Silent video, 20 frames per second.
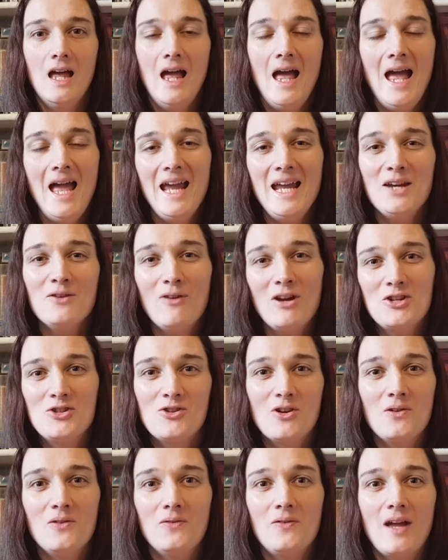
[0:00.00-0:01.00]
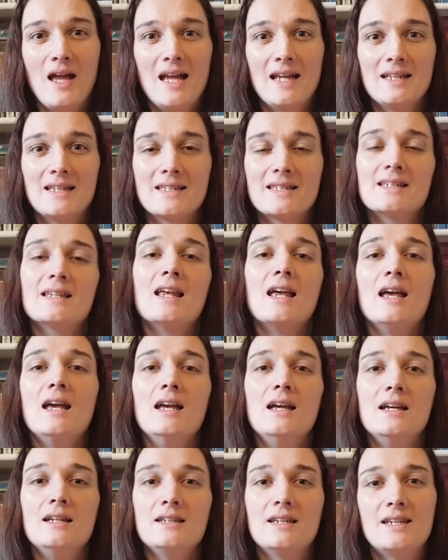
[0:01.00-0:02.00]
Hey retro fans!
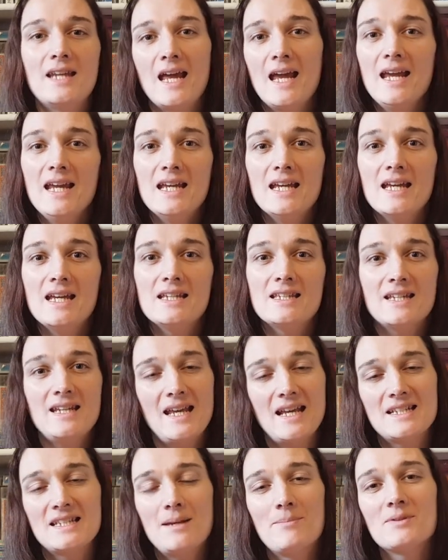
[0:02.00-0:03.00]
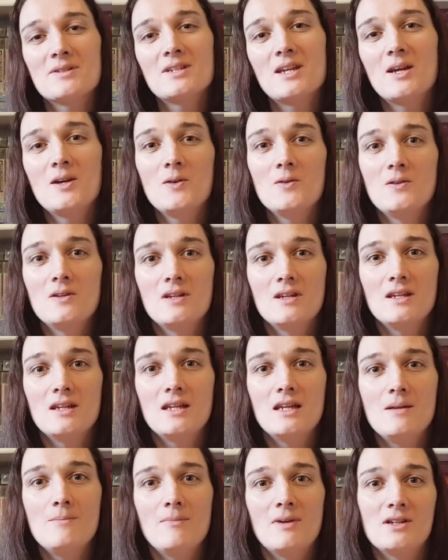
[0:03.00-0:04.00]
Today is the next episode
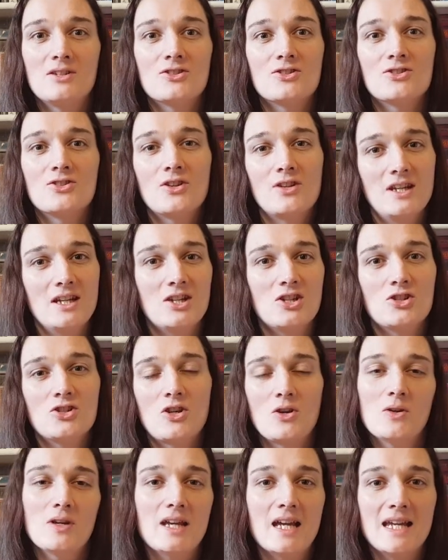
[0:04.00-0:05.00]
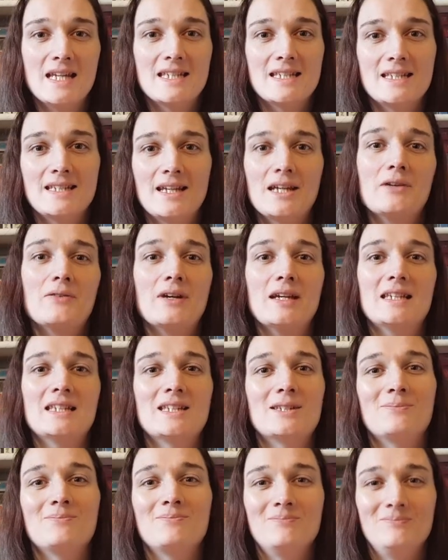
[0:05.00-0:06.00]
in my Sonic Showcase
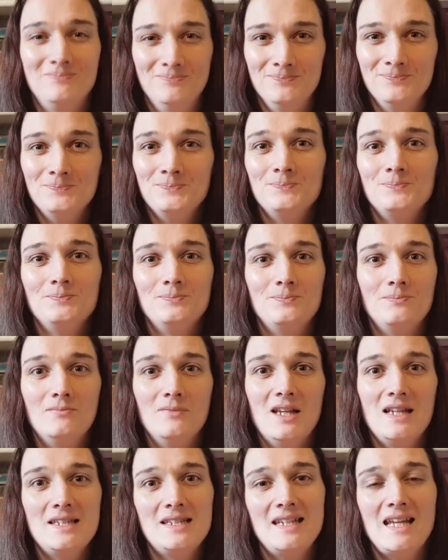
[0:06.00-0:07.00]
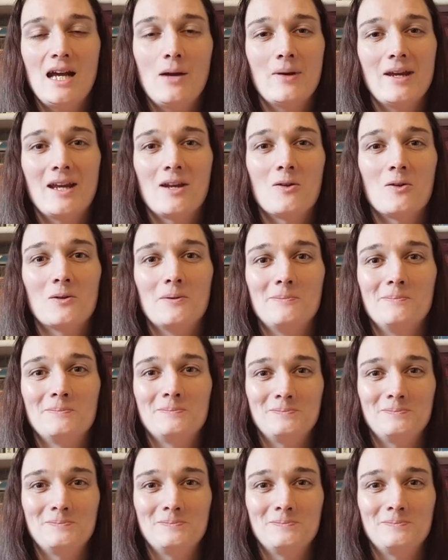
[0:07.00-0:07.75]
series. Let's see how we get on.